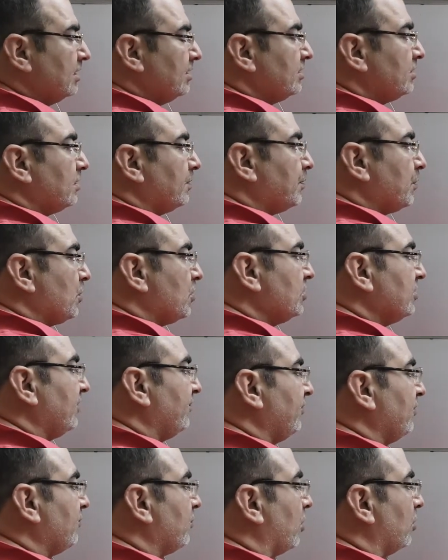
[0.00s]
Suppose
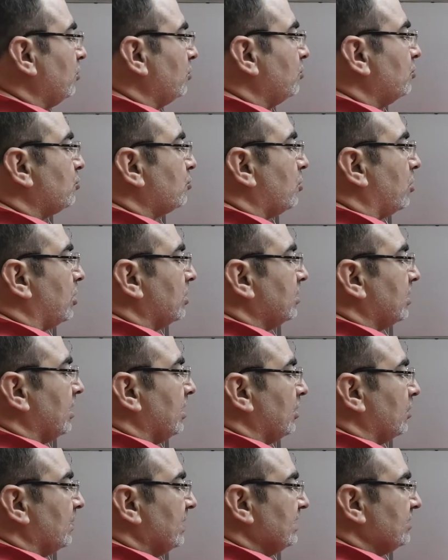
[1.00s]
if you want to draw
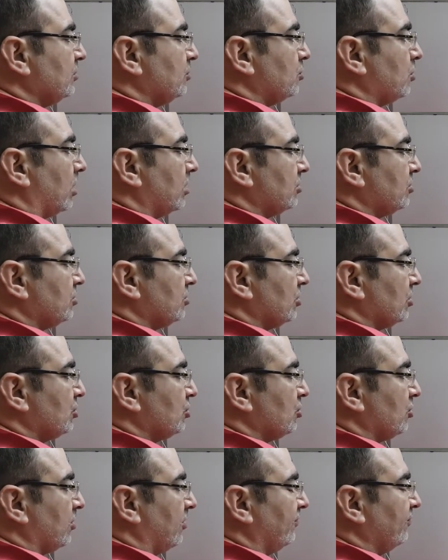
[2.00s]
the Lewis dot
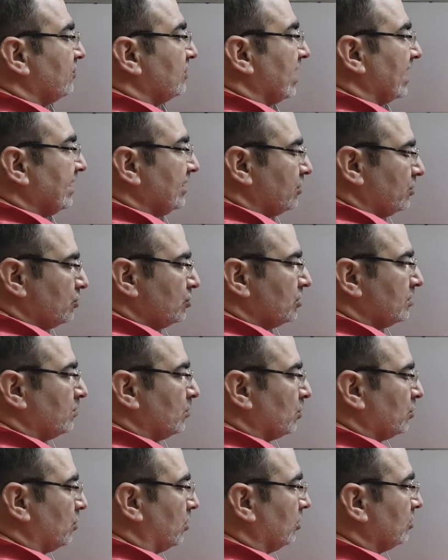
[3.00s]
structure of nitrogen
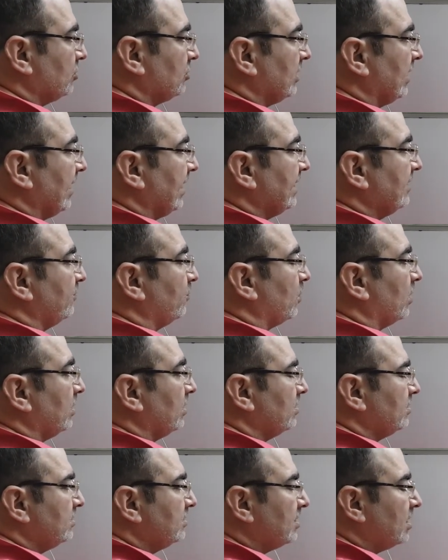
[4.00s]
monoxide,
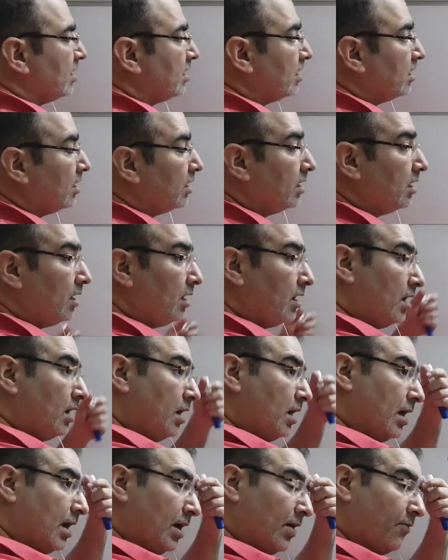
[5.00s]
what is the
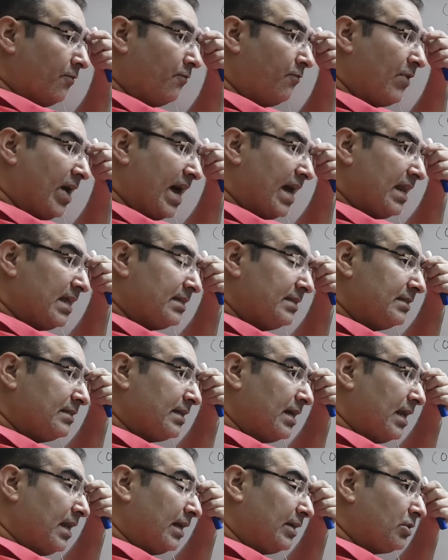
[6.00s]
valence
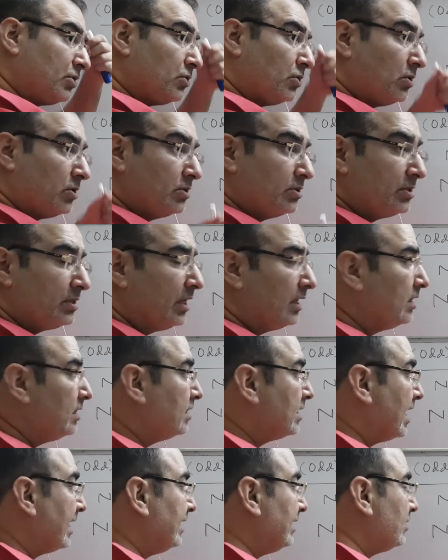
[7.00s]
electrons in
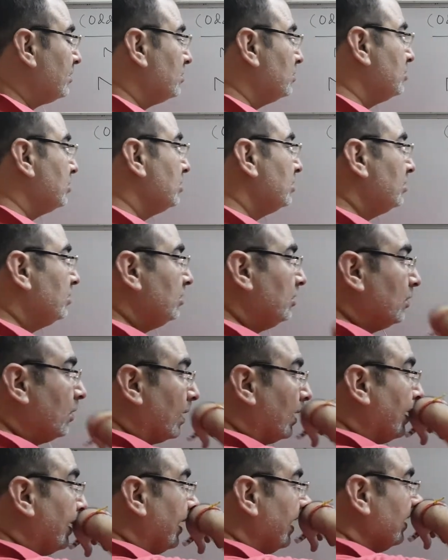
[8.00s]
nitrogen? You
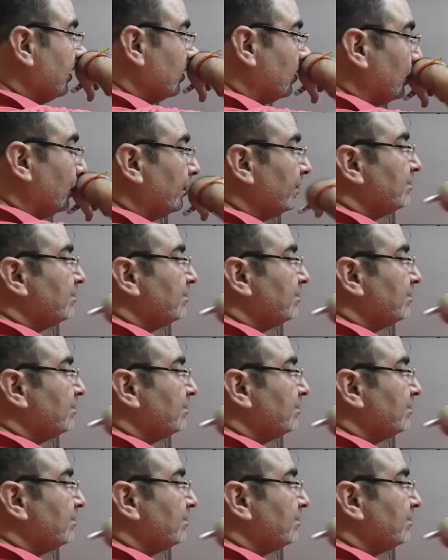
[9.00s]
already know.